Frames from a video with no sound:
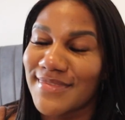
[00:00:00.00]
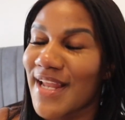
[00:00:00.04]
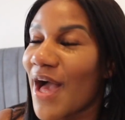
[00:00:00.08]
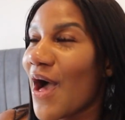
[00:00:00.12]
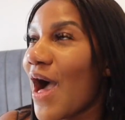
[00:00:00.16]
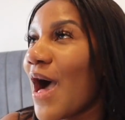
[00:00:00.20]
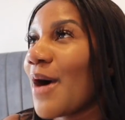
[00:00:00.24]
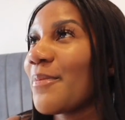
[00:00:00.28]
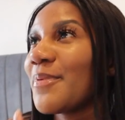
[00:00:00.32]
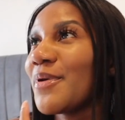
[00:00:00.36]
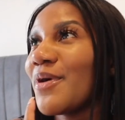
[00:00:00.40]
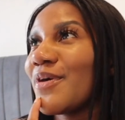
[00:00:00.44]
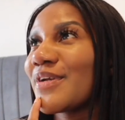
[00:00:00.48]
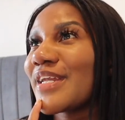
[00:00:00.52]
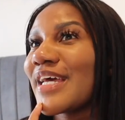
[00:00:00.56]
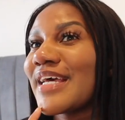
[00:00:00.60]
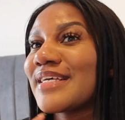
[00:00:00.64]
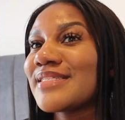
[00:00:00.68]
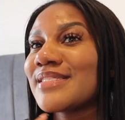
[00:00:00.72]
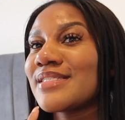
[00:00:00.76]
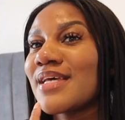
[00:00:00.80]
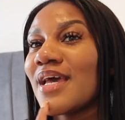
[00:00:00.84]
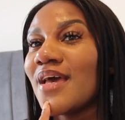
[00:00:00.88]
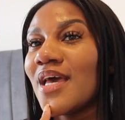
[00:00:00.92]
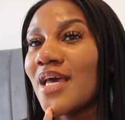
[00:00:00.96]
Now I'll be
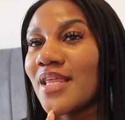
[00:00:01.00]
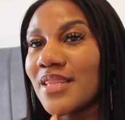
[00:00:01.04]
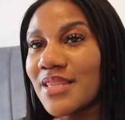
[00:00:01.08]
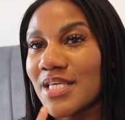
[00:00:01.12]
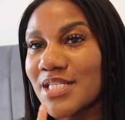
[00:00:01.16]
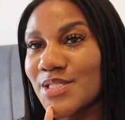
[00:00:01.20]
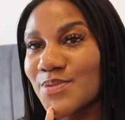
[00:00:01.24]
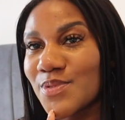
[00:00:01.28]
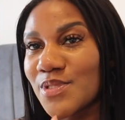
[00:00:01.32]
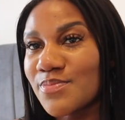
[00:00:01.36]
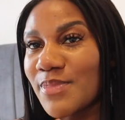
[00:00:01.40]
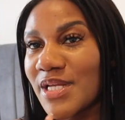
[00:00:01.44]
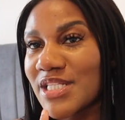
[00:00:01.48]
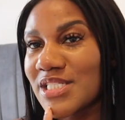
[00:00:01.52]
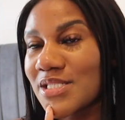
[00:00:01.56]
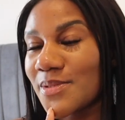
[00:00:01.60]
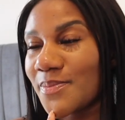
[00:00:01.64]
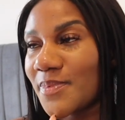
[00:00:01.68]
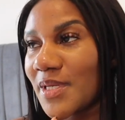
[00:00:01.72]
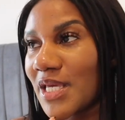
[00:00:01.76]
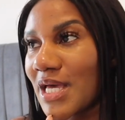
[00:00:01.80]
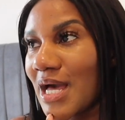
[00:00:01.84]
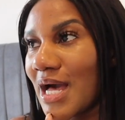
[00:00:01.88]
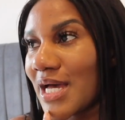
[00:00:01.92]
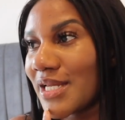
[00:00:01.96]
honest, this was meant to
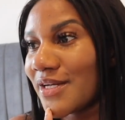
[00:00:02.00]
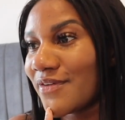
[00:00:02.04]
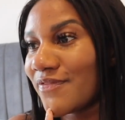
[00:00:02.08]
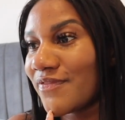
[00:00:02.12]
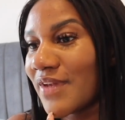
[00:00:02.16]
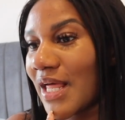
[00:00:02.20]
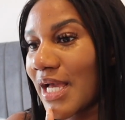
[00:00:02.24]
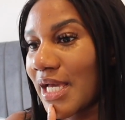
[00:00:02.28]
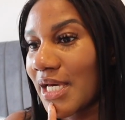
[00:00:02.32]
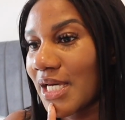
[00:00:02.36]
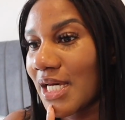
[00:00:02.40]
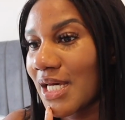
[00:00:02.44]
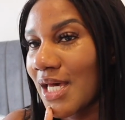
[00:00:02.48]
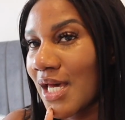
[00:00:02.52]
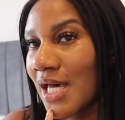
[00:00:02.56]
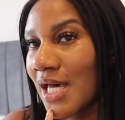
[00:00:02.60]
be kind of like